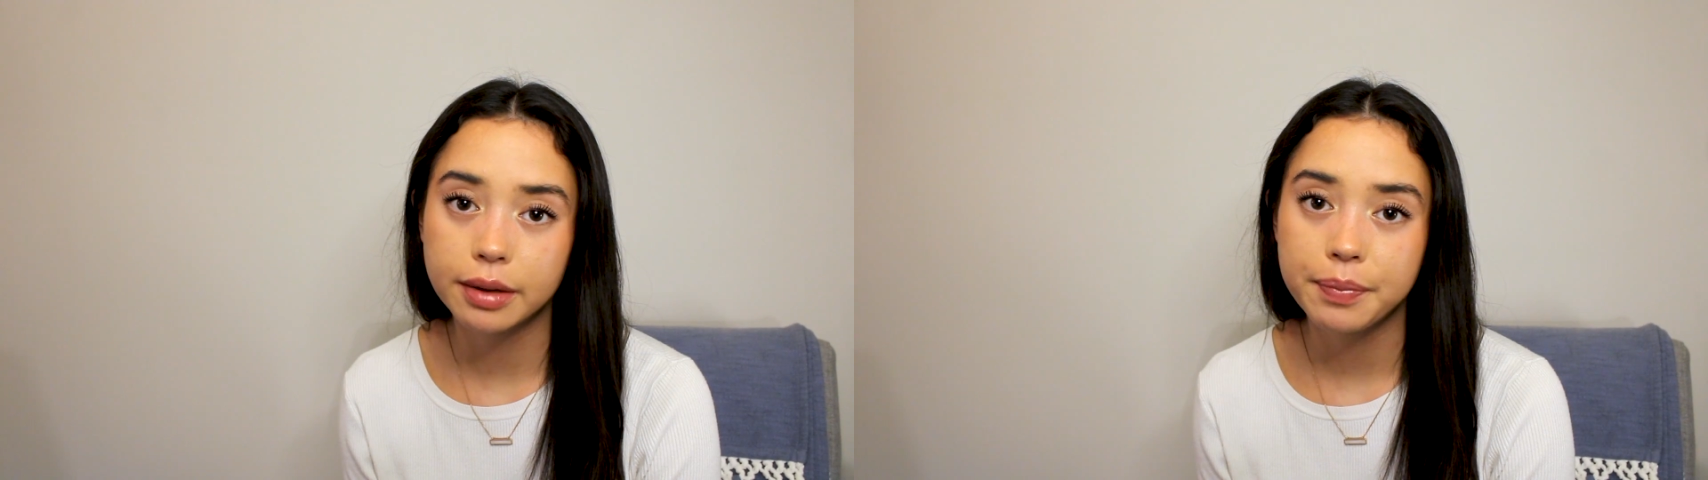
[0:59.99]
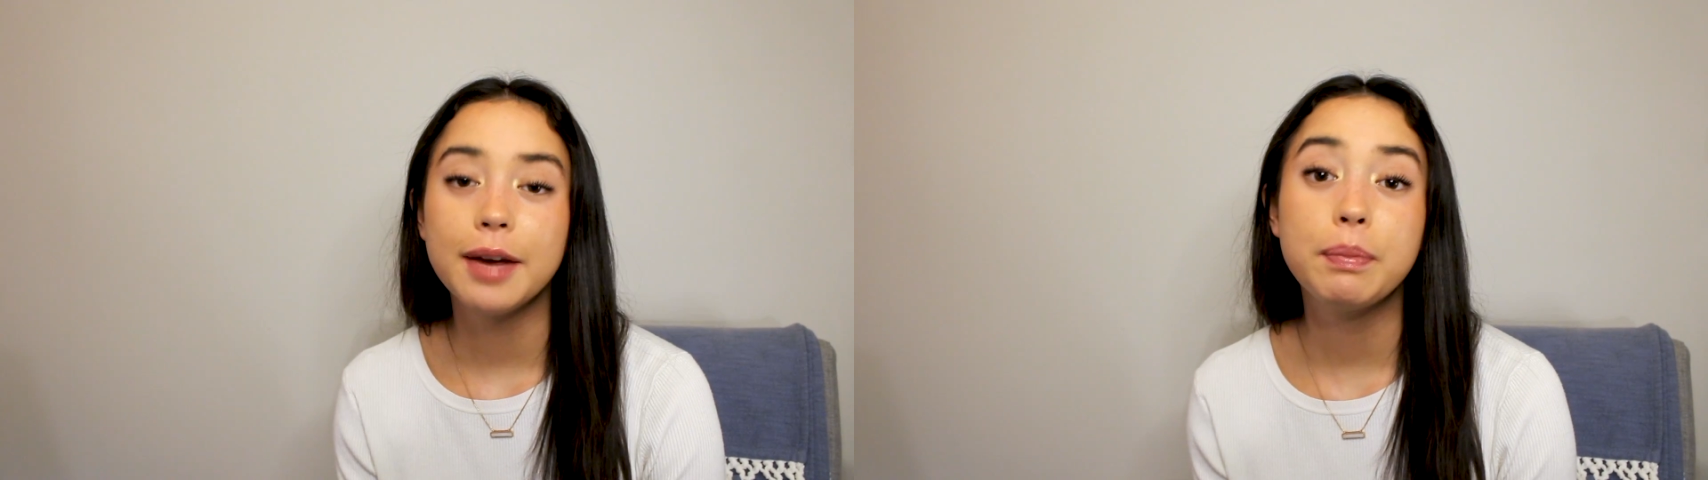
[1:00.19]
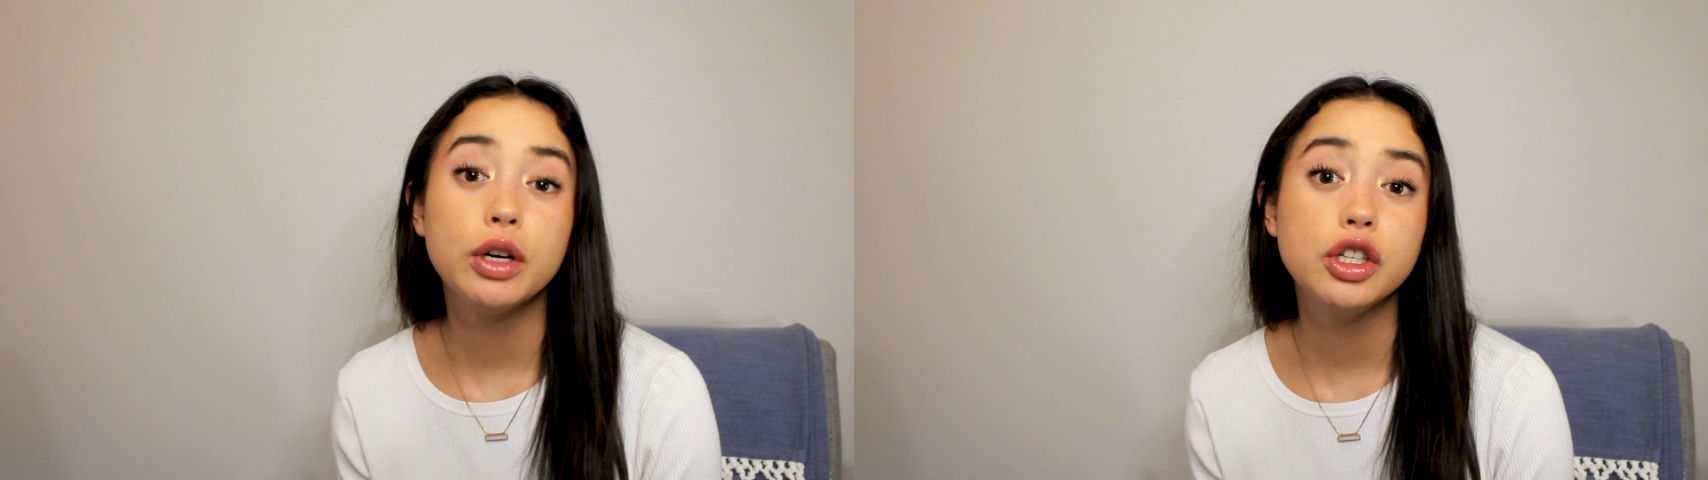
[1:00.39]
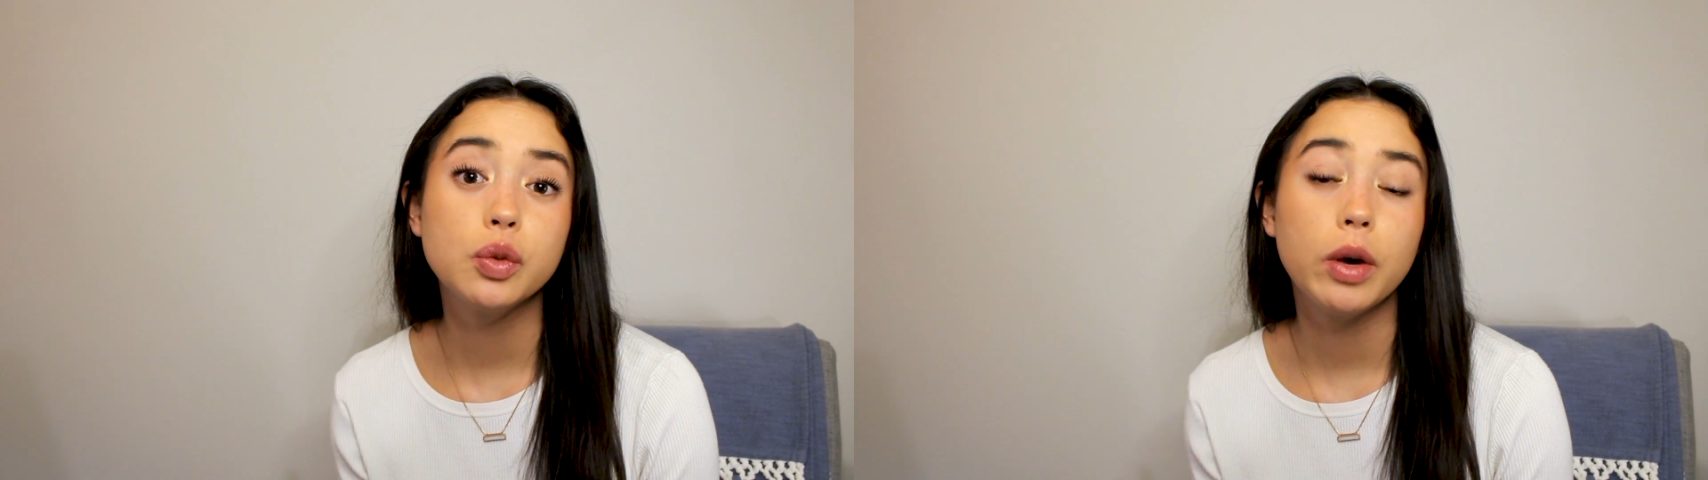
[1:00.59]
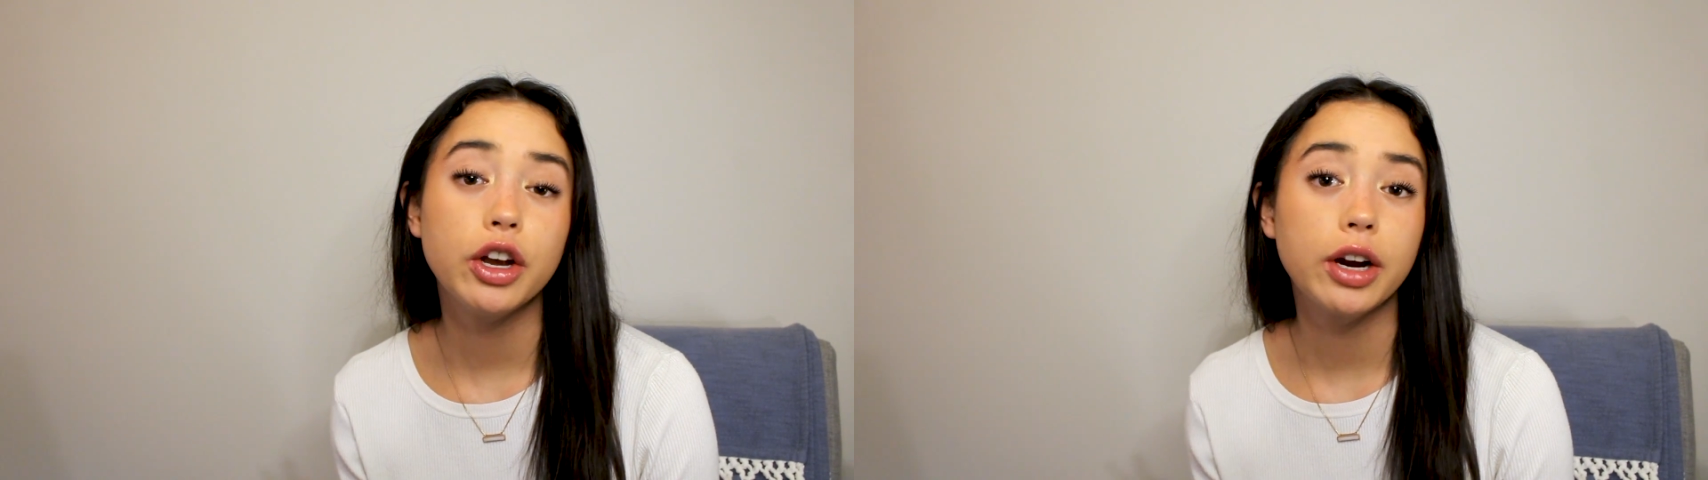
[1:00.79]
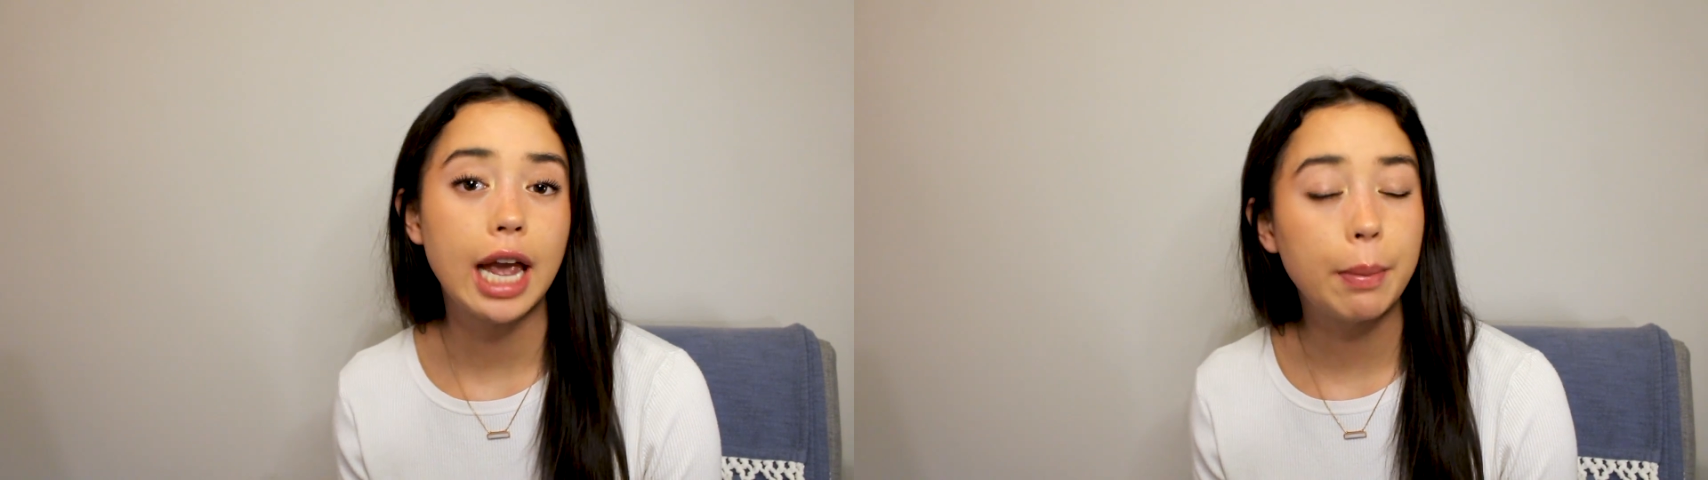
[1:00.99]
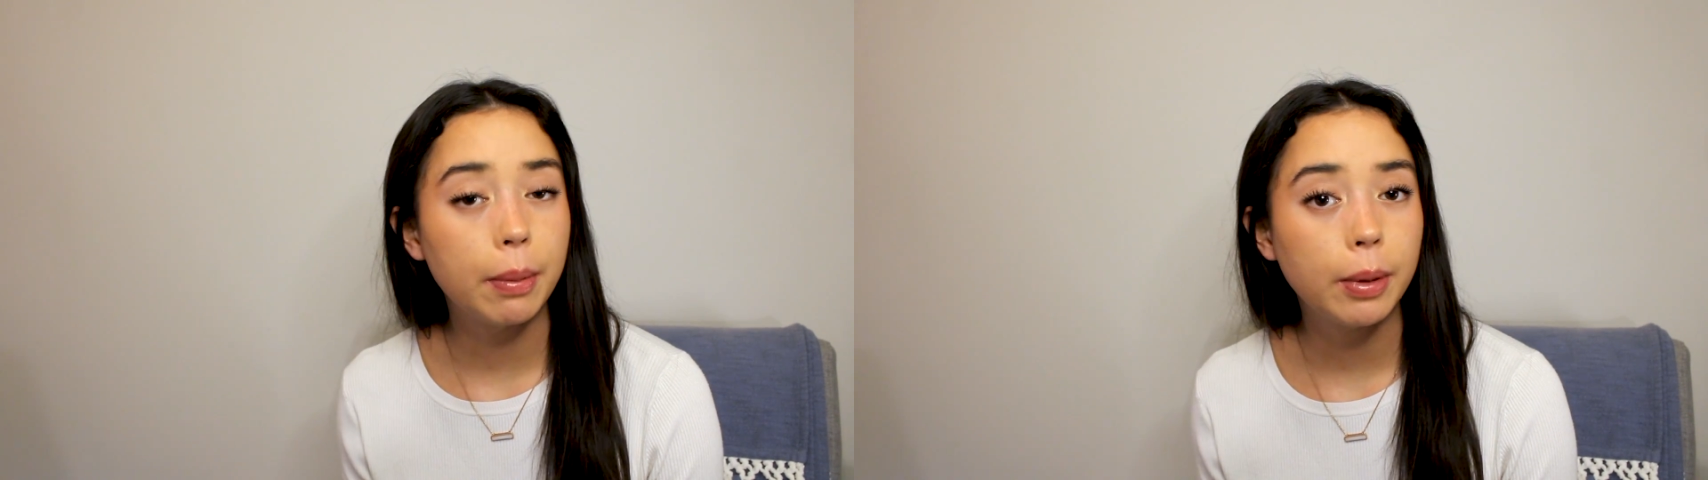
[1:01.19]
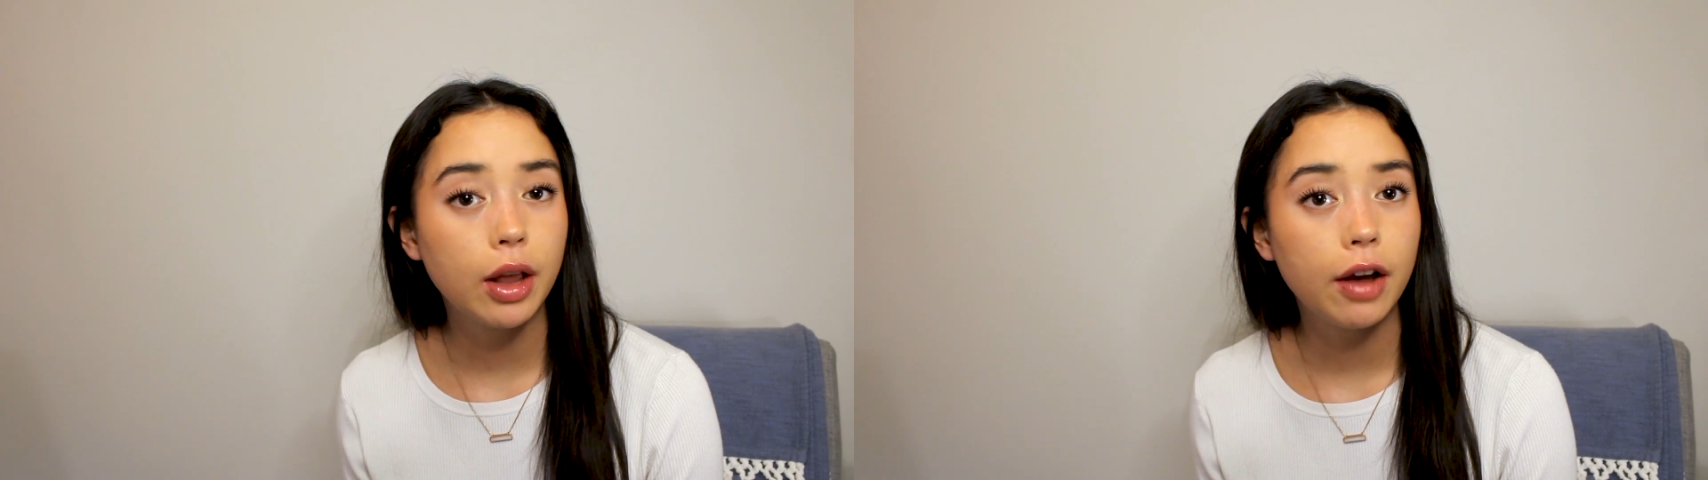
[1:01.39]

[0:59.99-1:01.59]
It puts what you're capable